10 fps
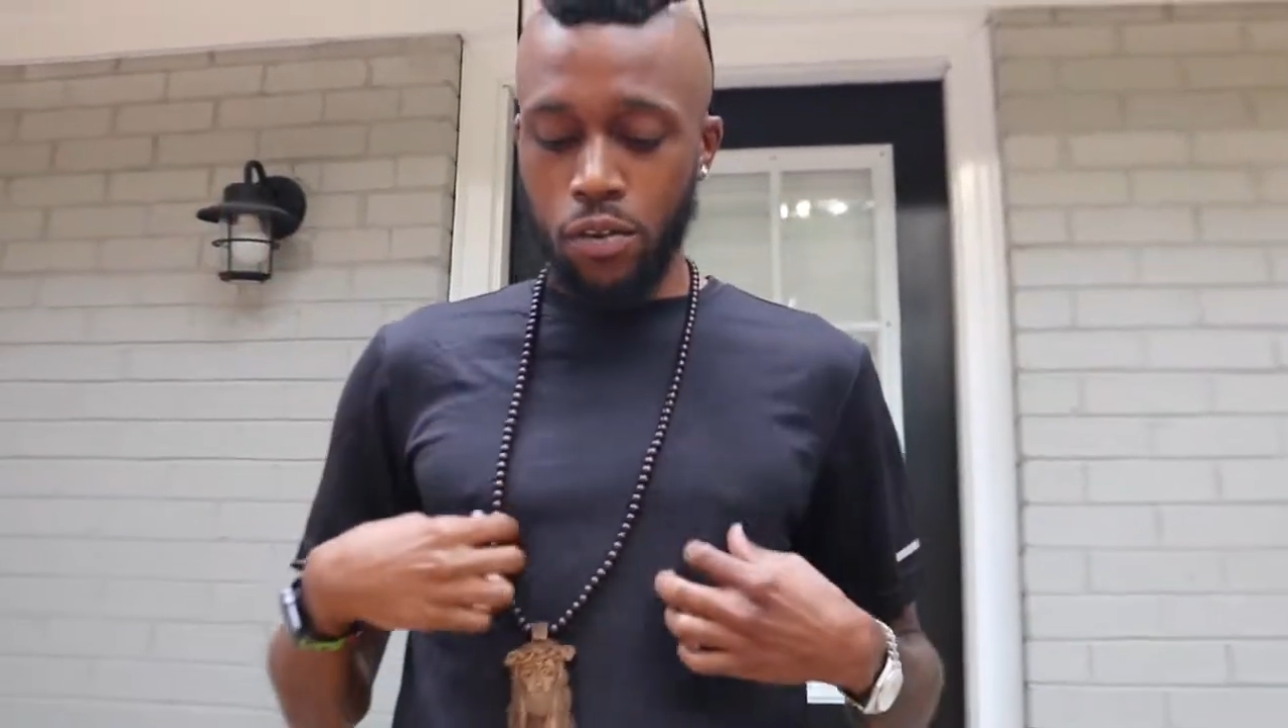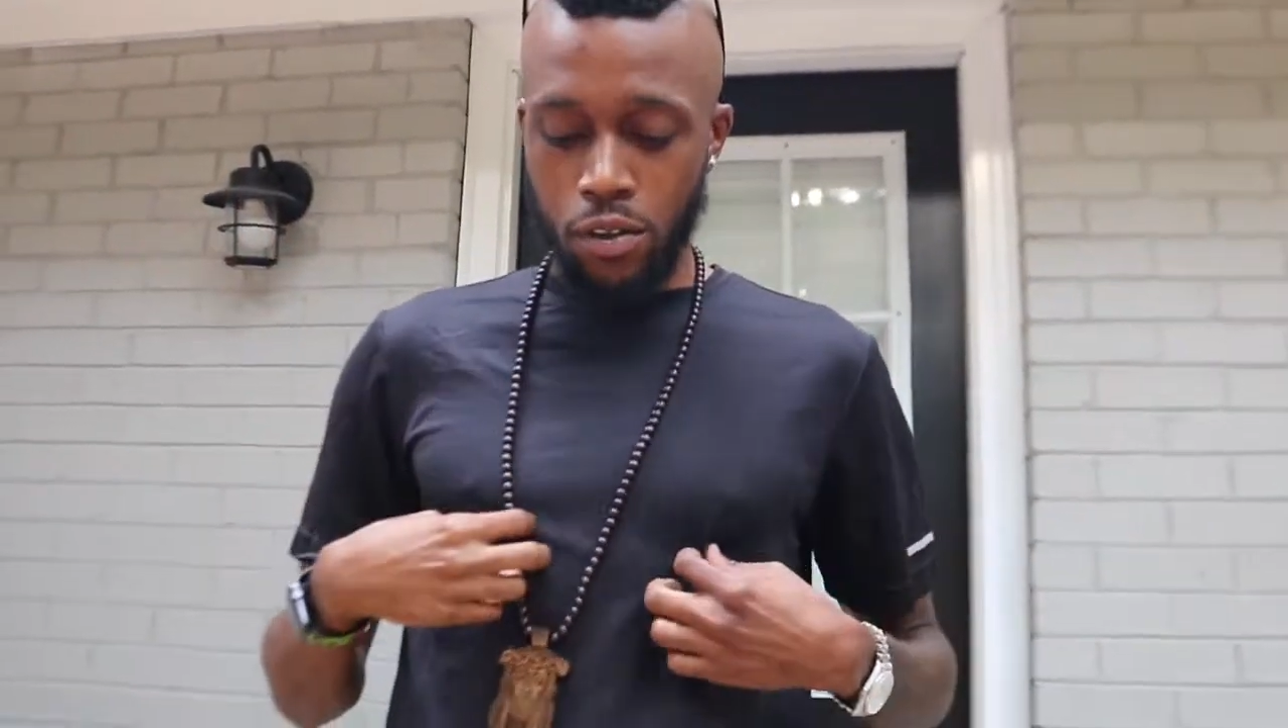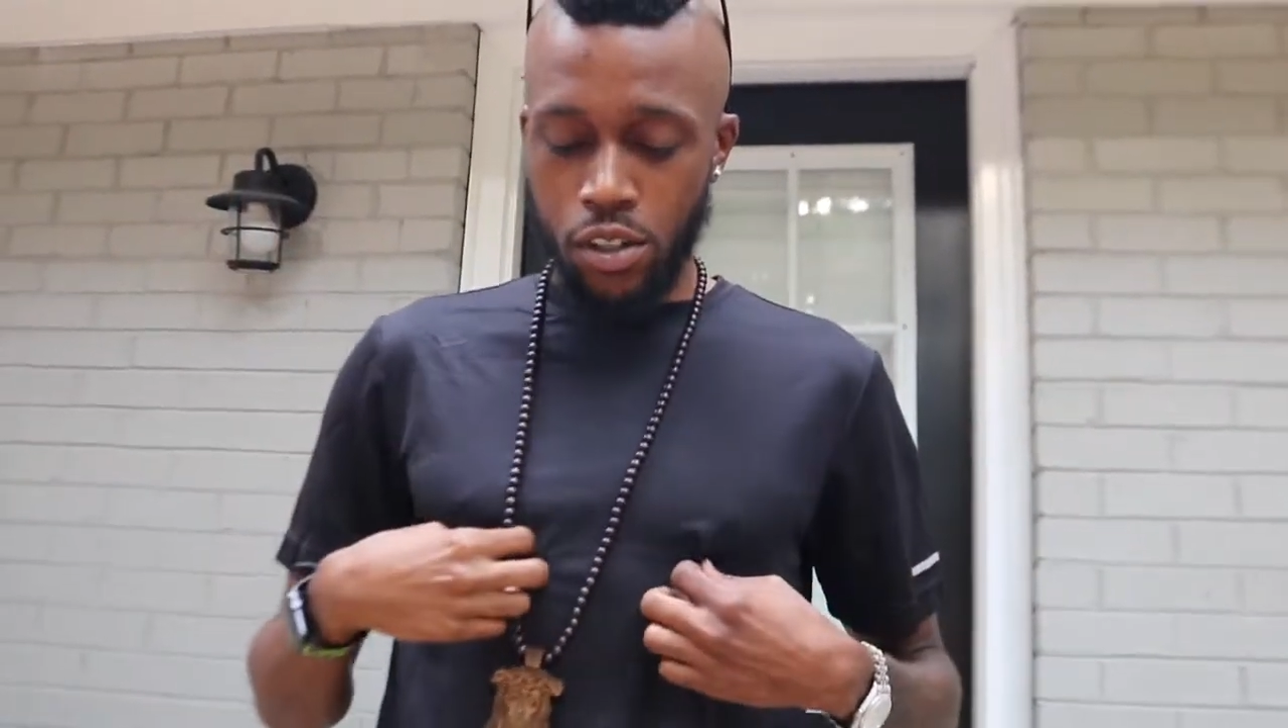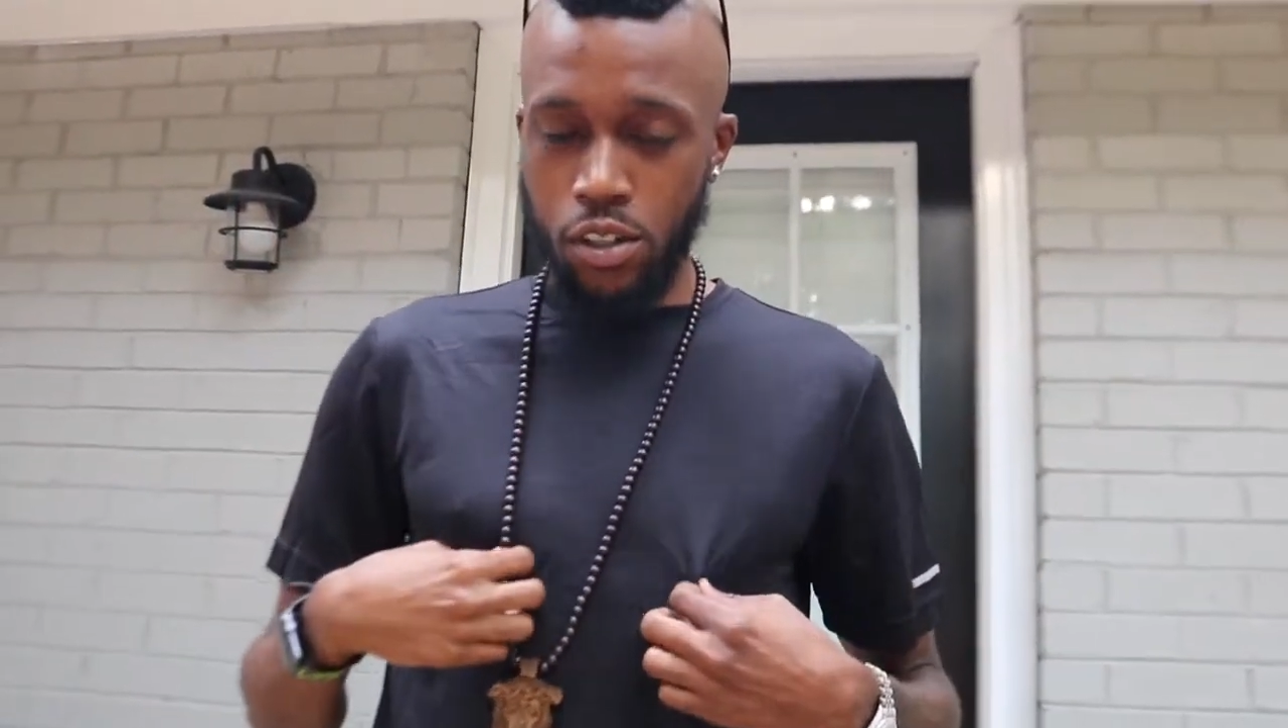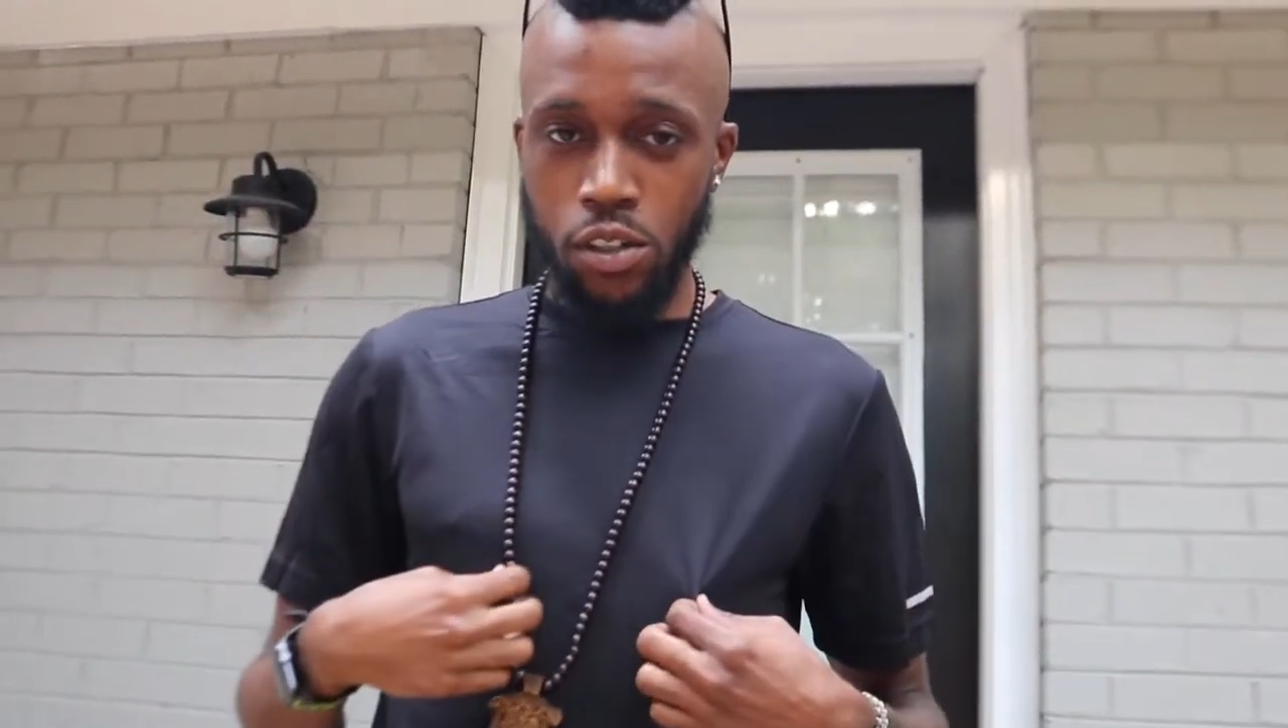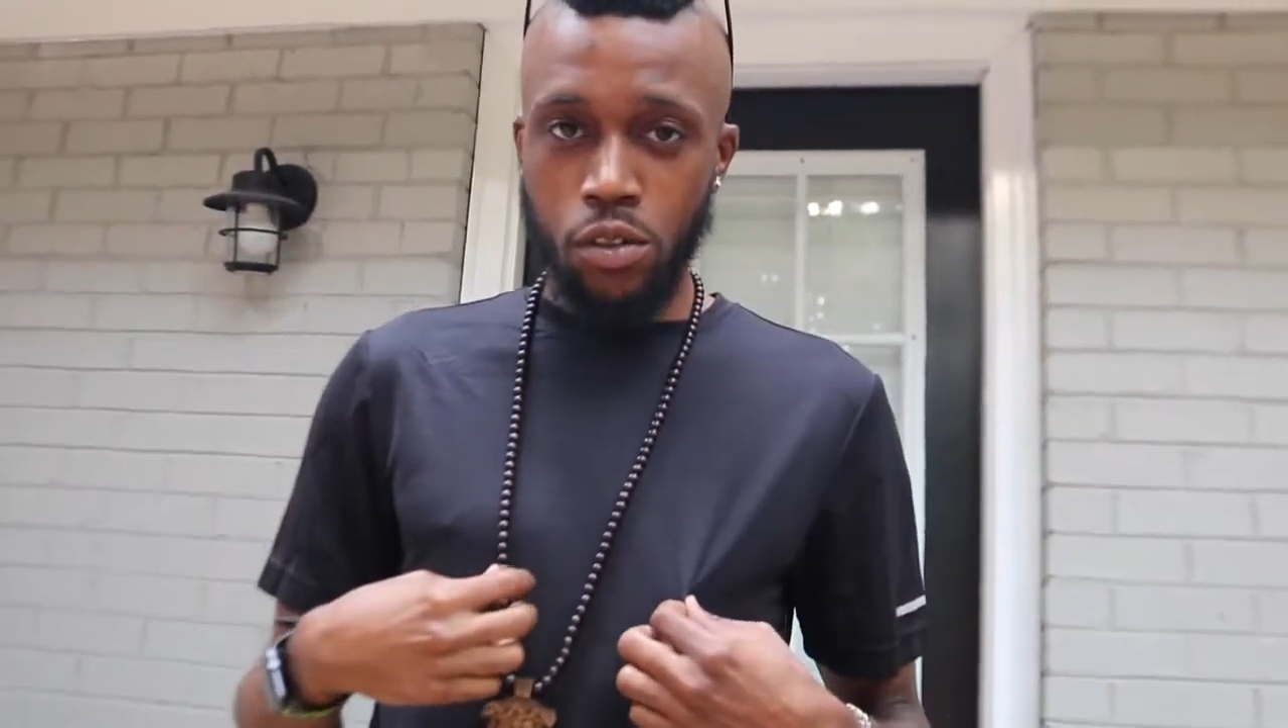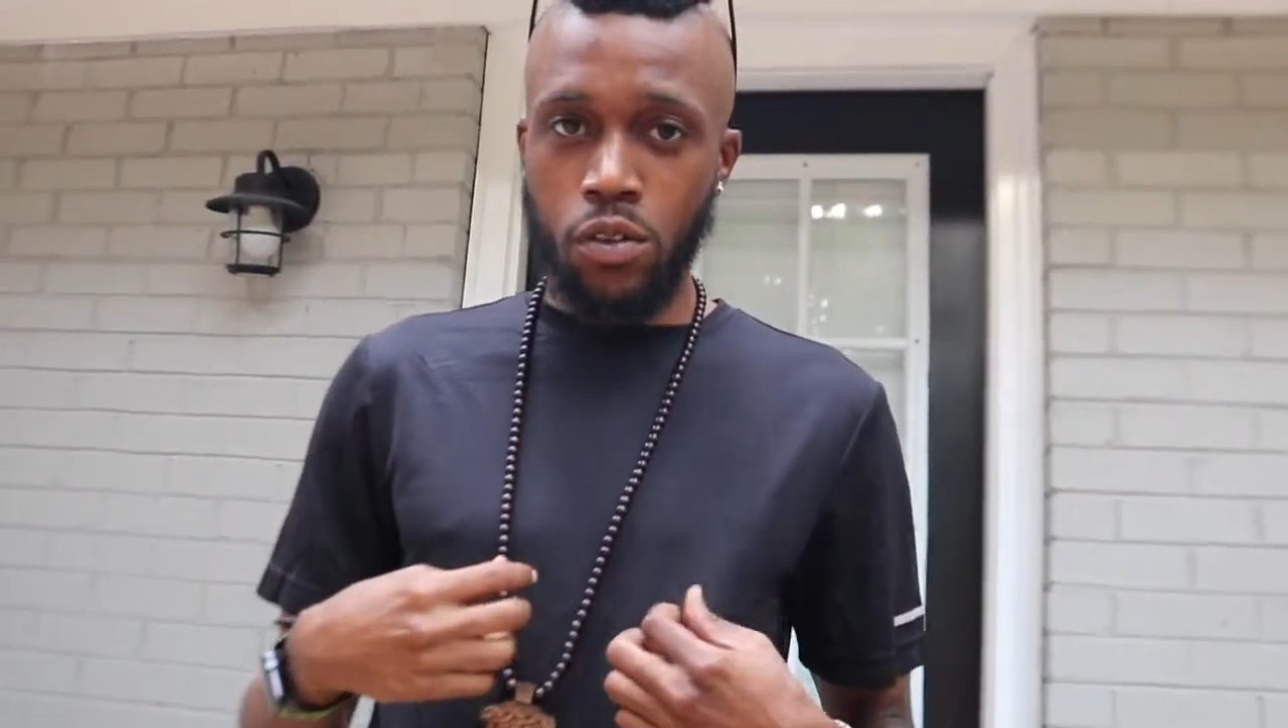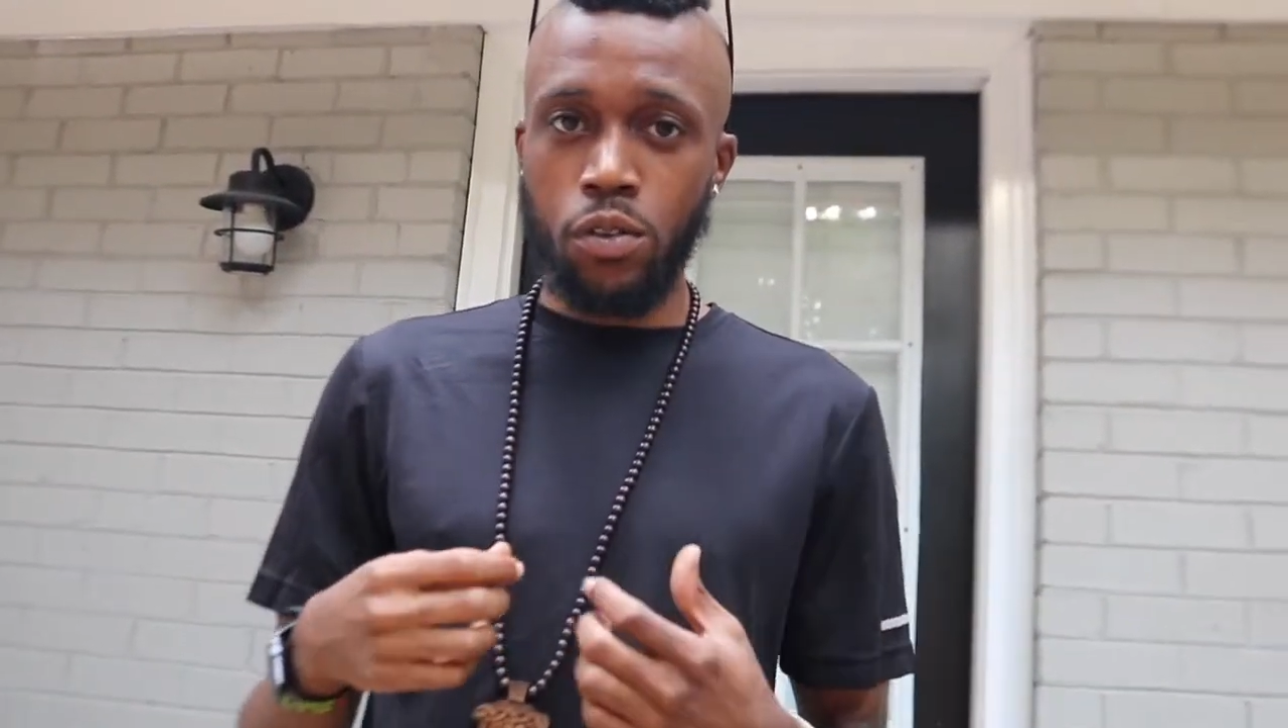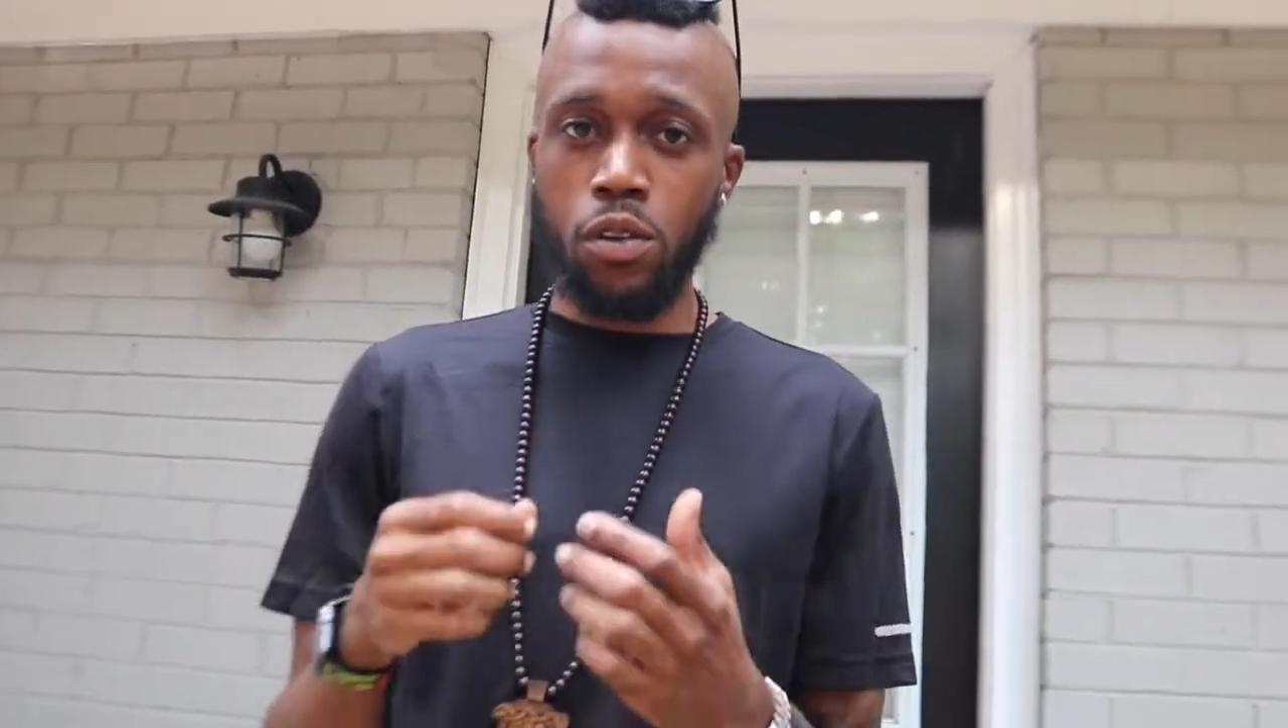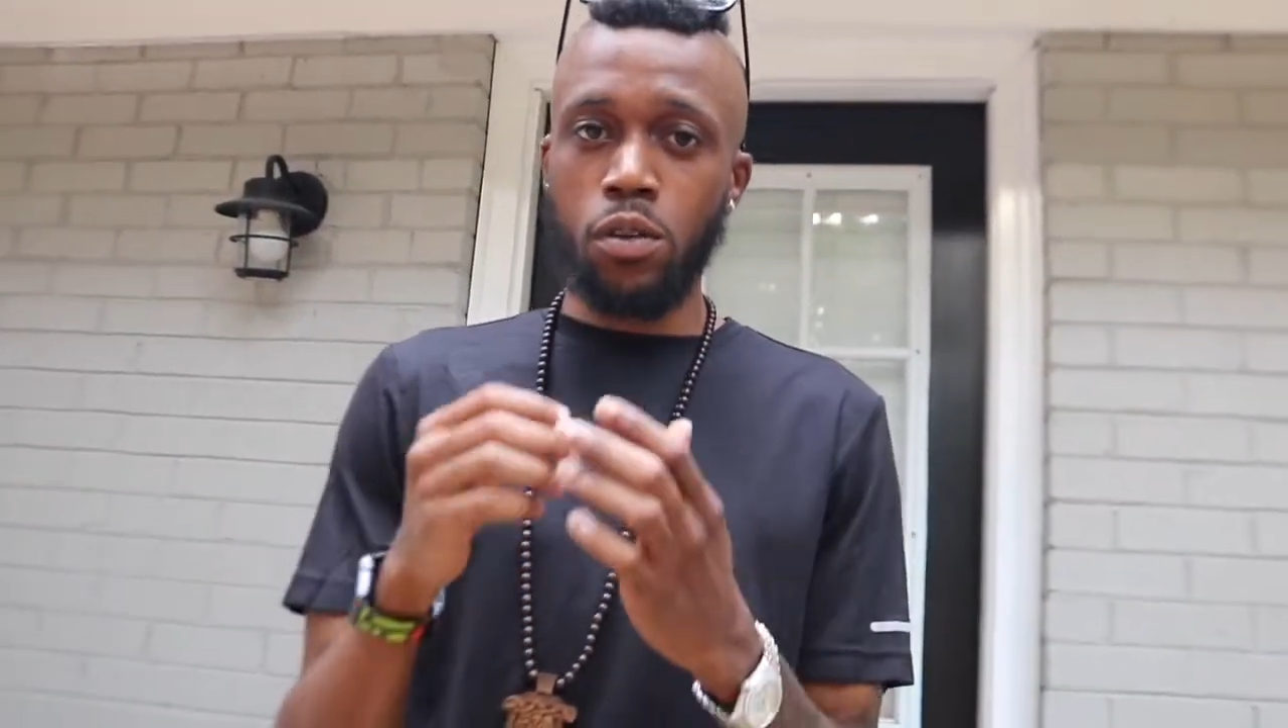on your
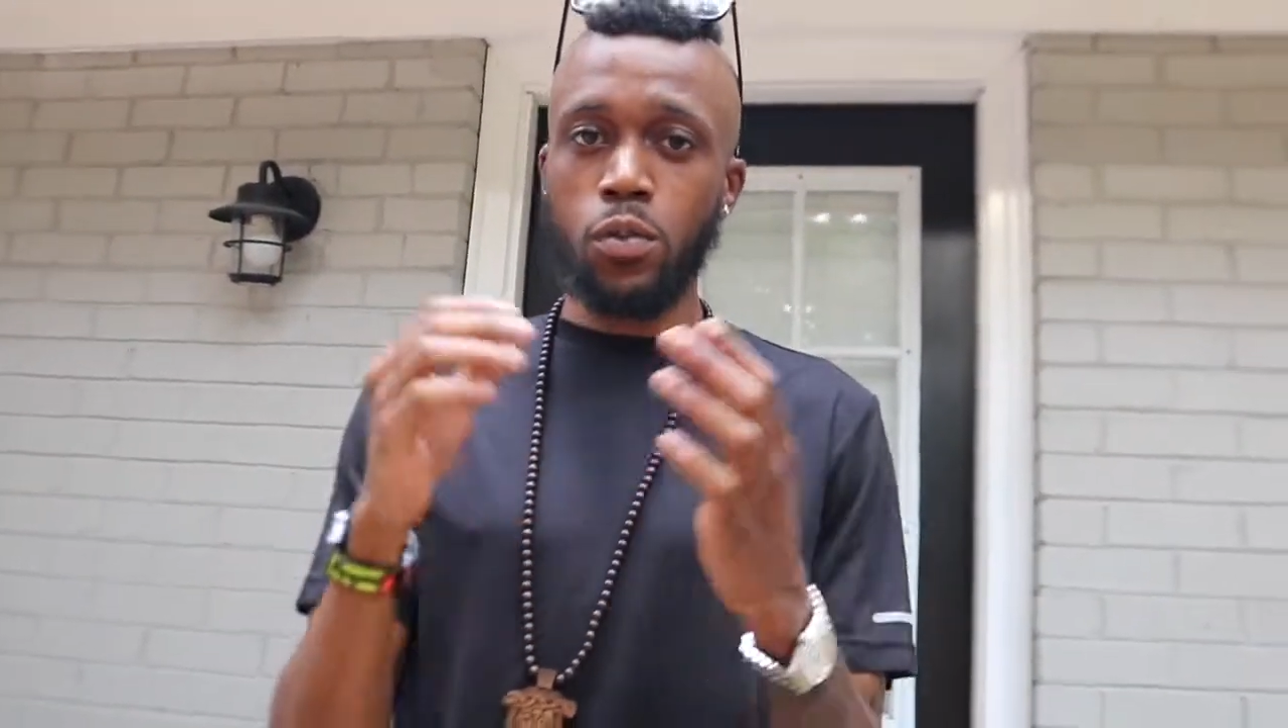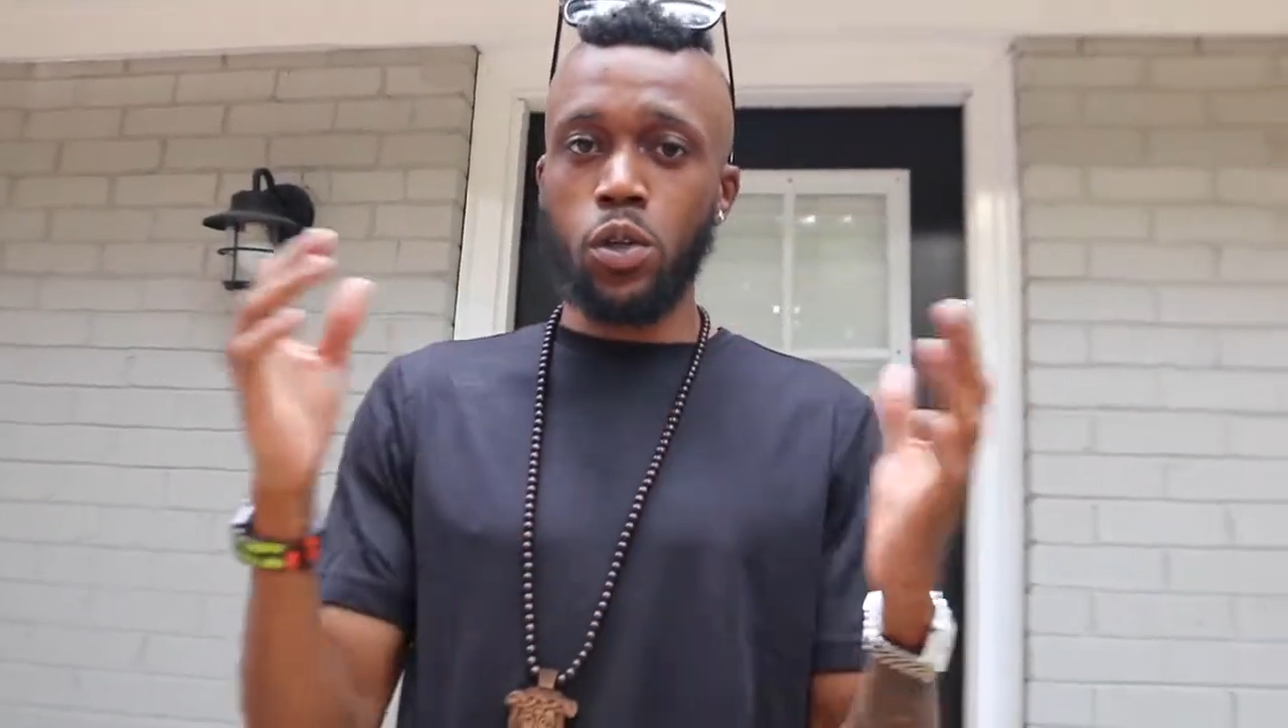uniform,